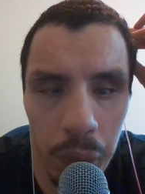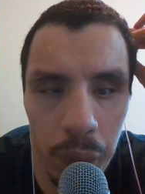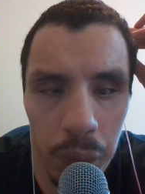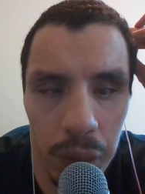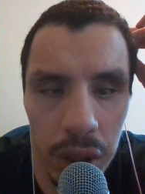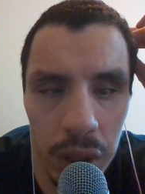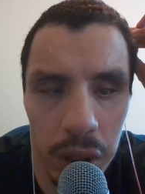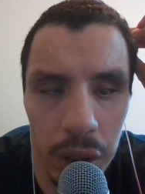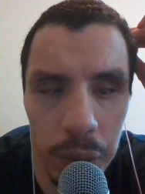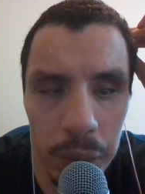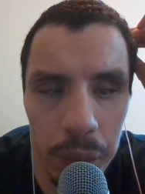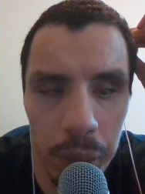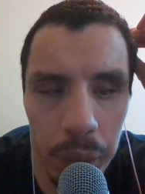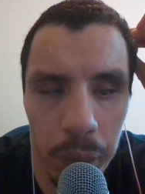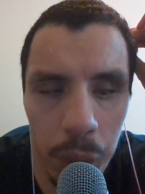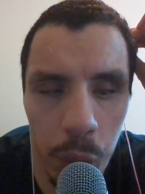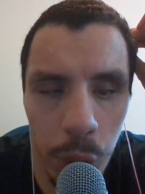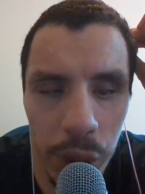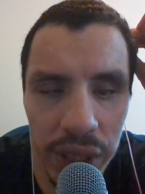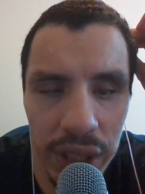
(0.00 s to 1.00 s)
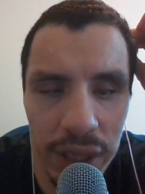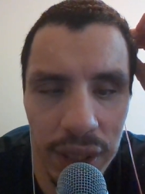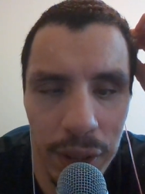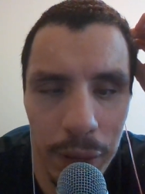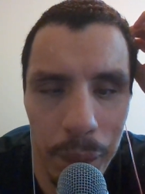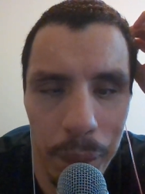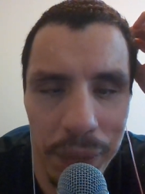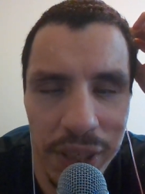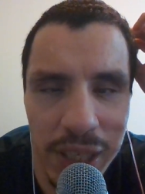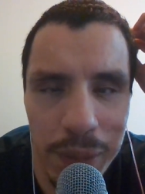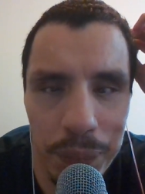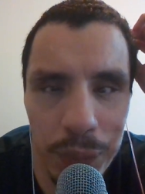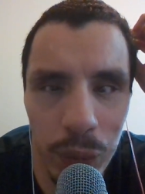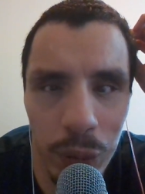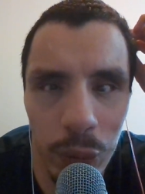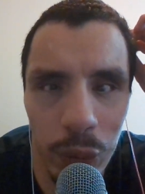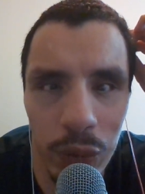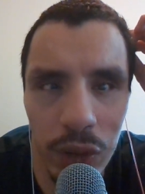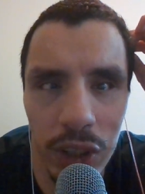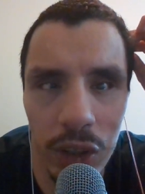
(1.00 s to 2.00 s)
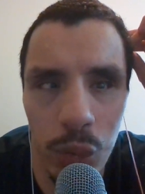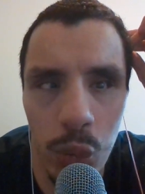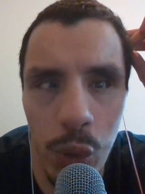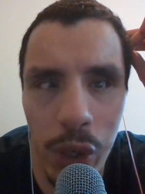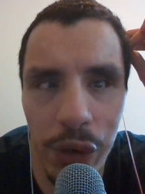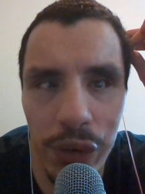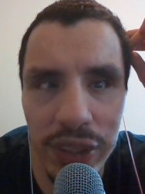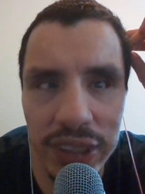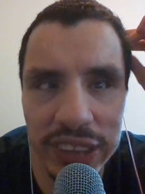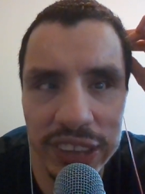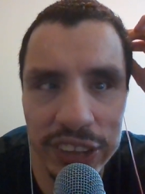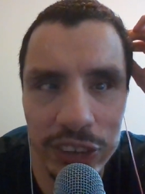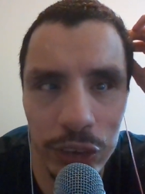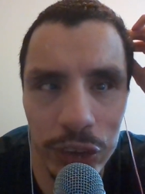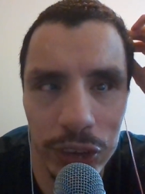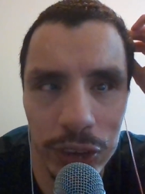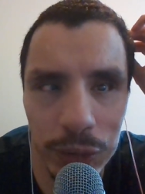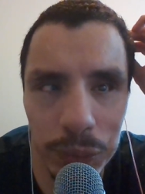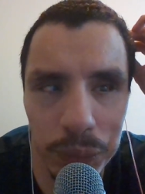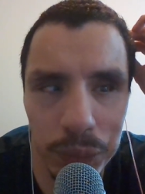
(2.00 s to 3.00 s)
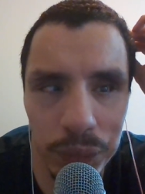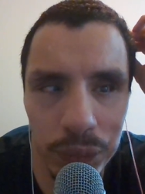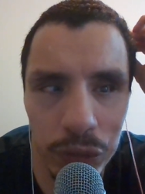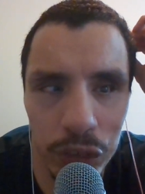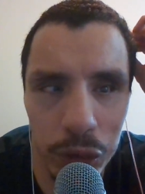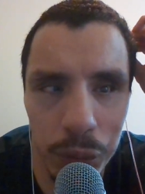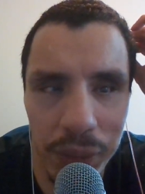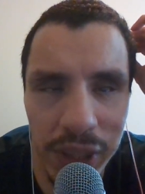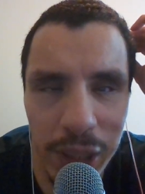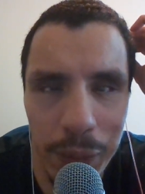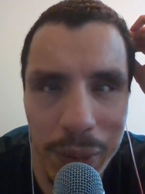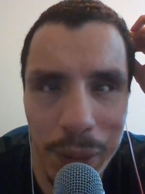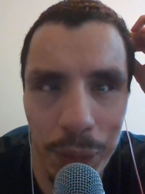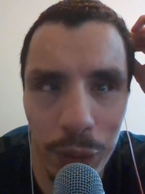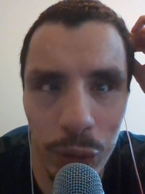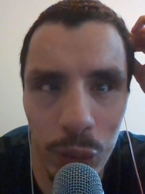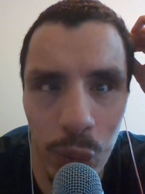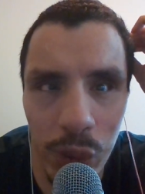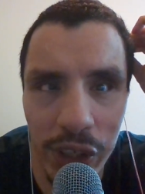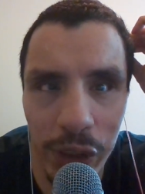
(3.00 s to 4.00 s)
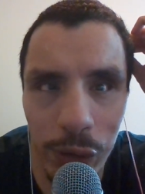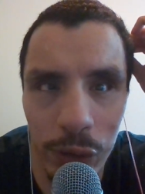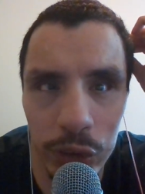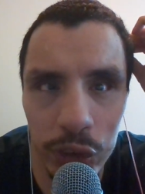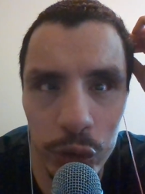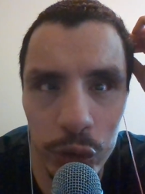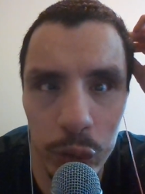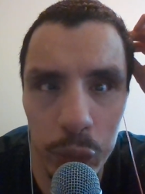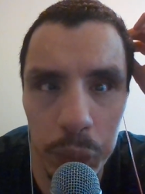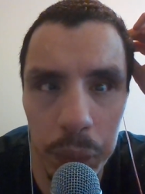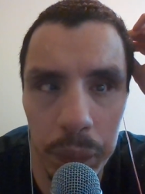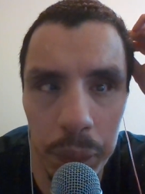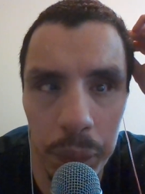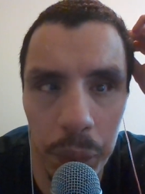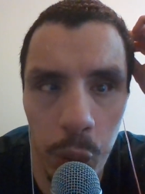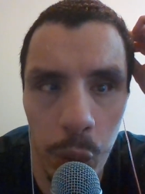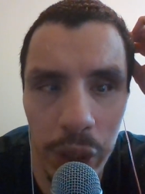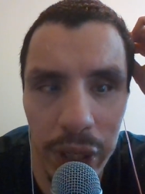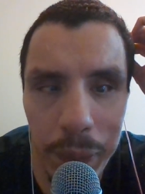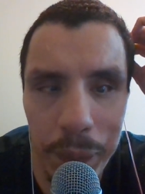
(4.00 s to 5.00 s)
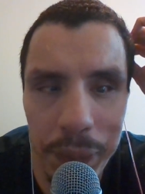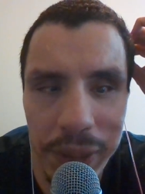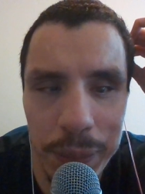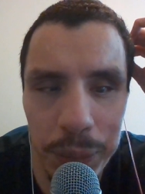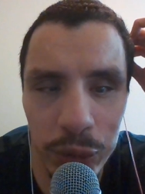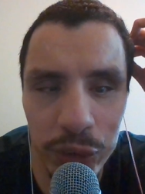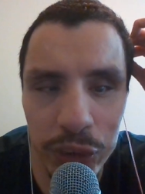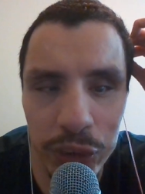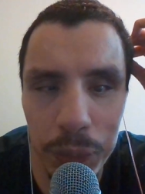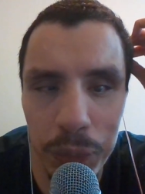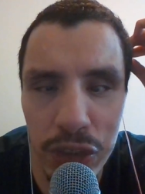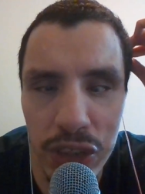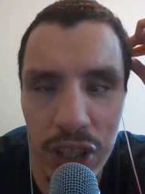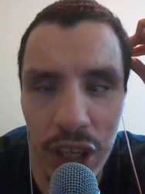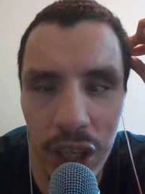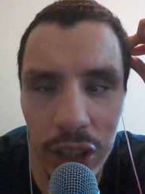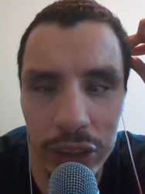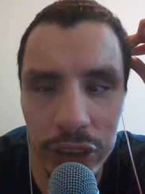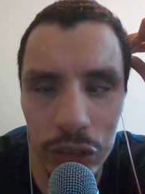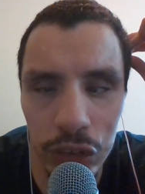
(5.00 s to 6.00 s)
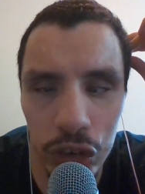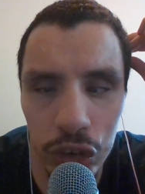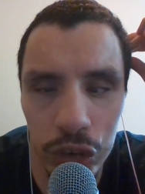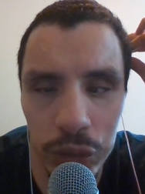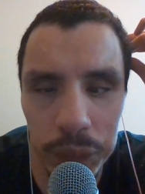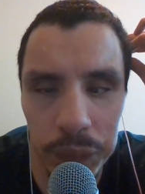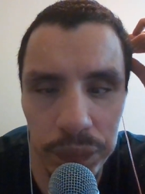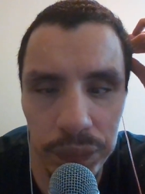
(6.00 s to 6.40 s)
bring people awareness, to make people aware, to bring people some knowledge,